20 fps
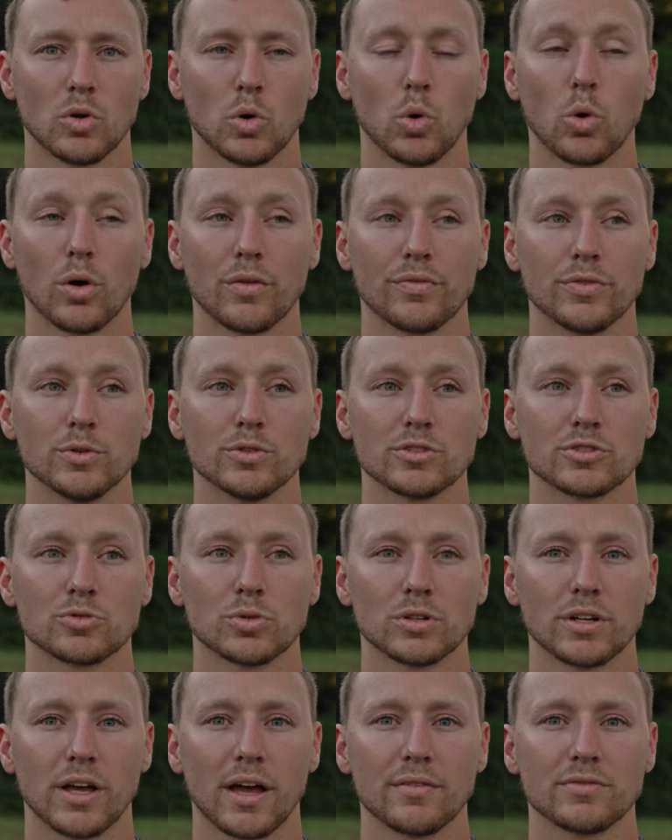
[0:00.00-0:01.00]
or if you just
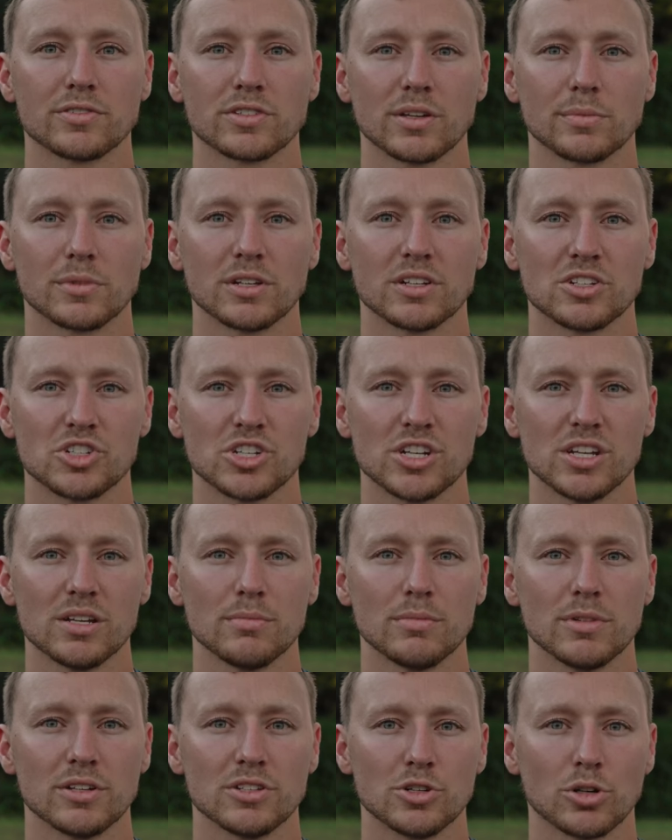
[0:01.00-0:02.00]
want to have something cheap
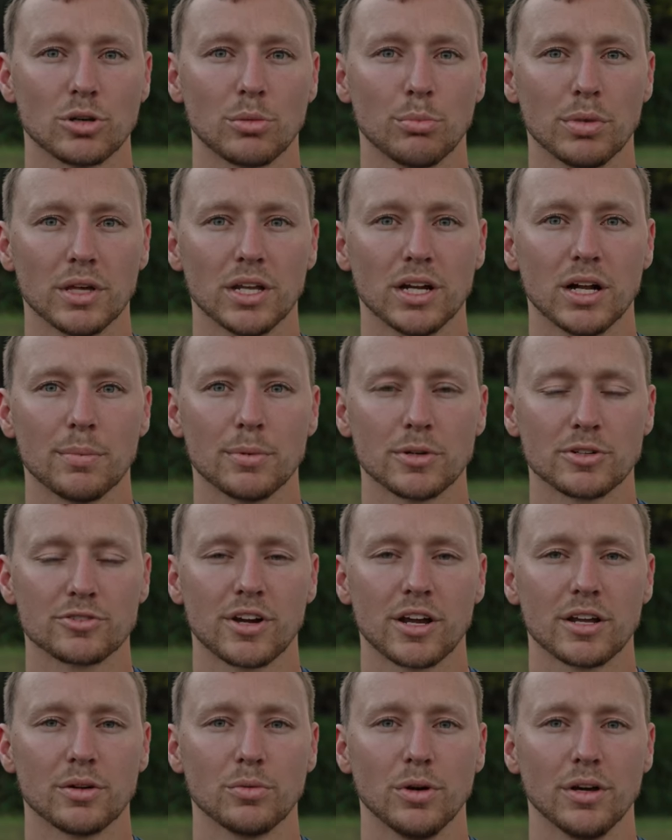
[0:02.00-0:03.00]
that you can beat up and
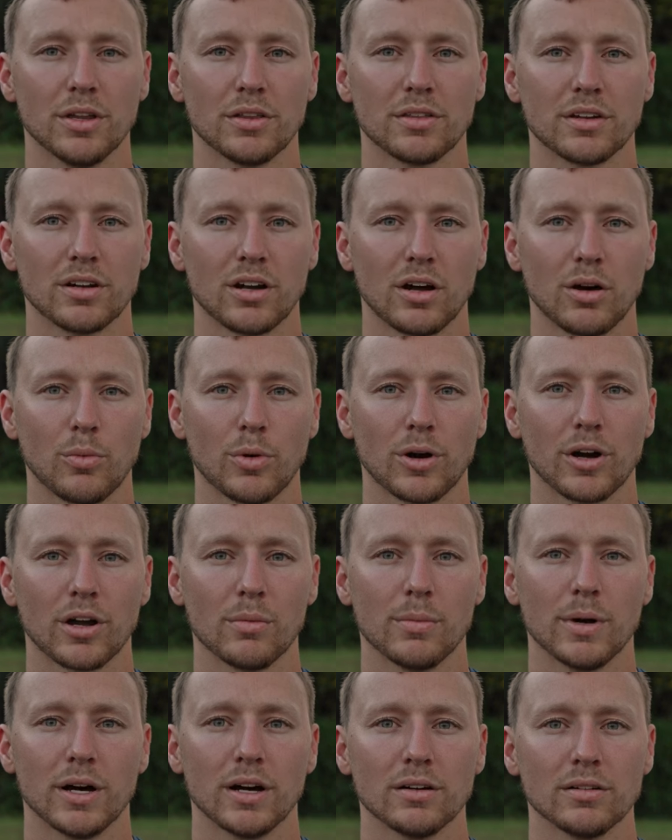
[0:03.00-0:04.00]
train with and not worry
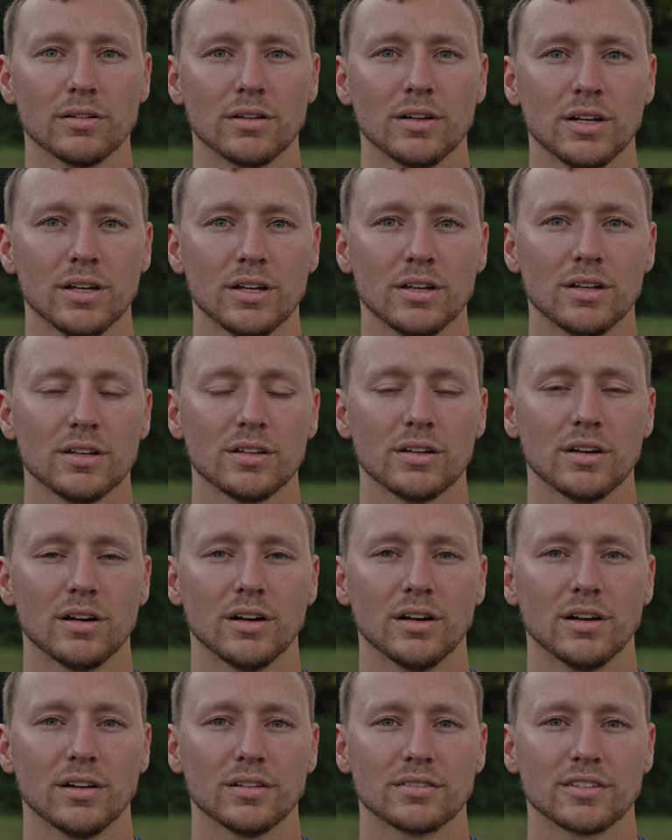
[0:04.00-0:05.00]
about
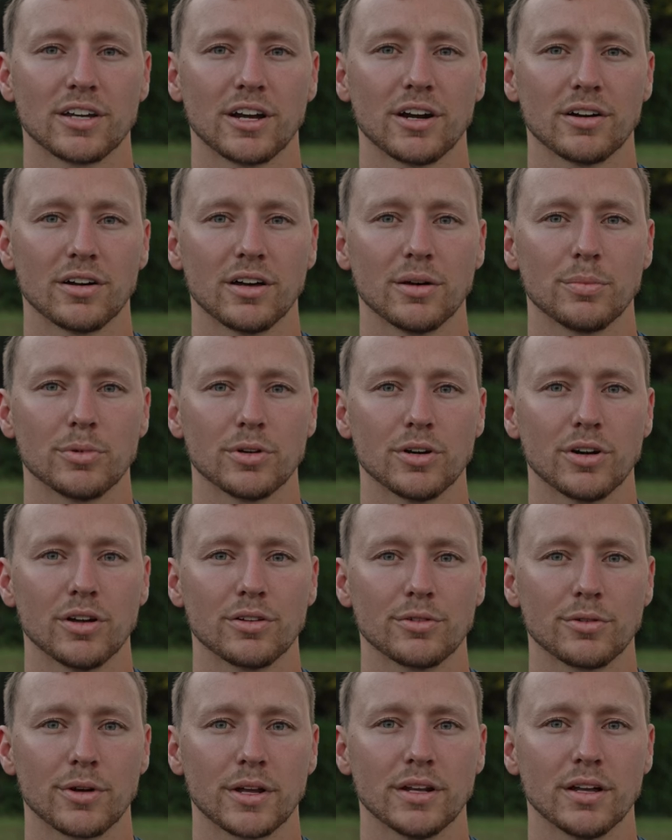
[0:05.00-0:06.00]
uh, tearing up your
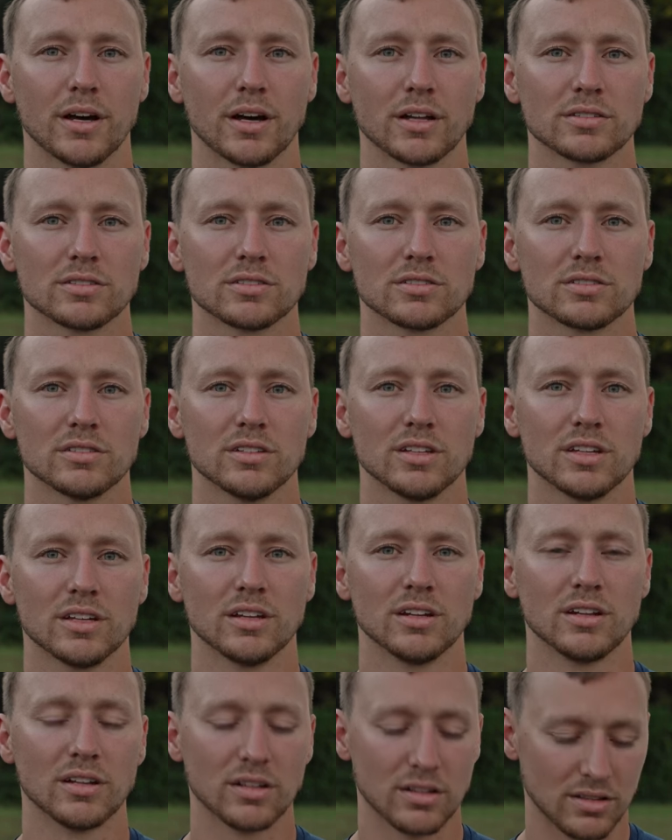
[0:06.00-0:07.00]
other red dots,
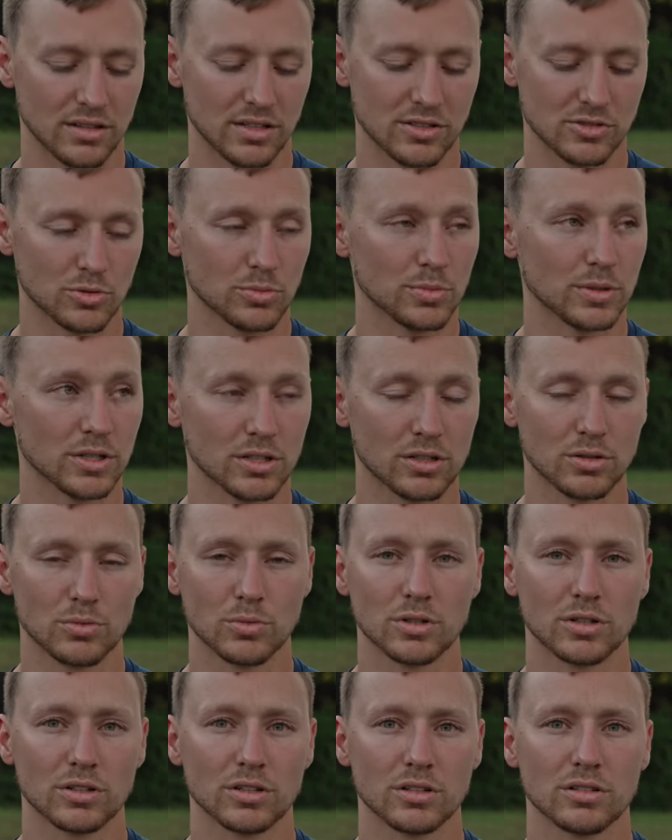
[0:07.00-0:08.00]
then this would be a good
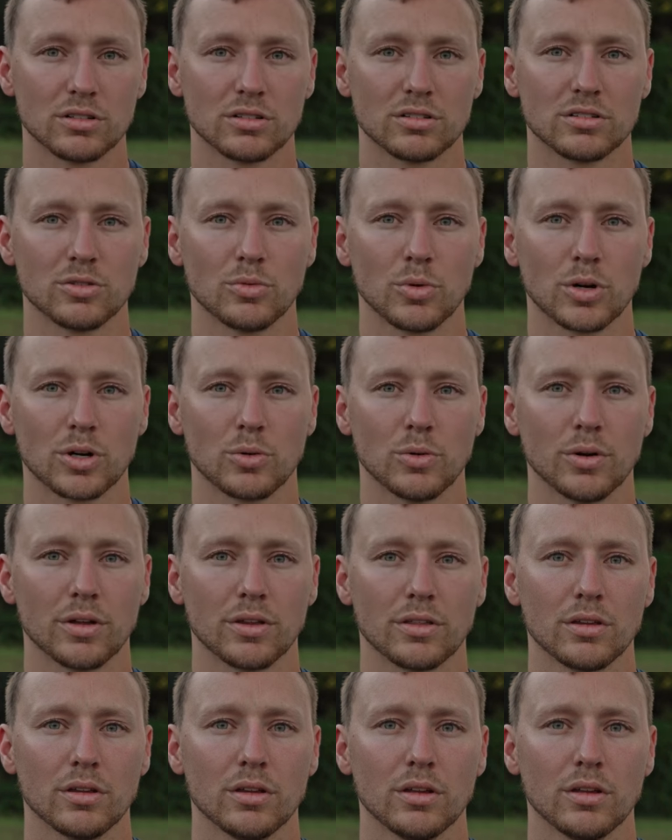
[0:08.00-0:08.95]
one to, to work with.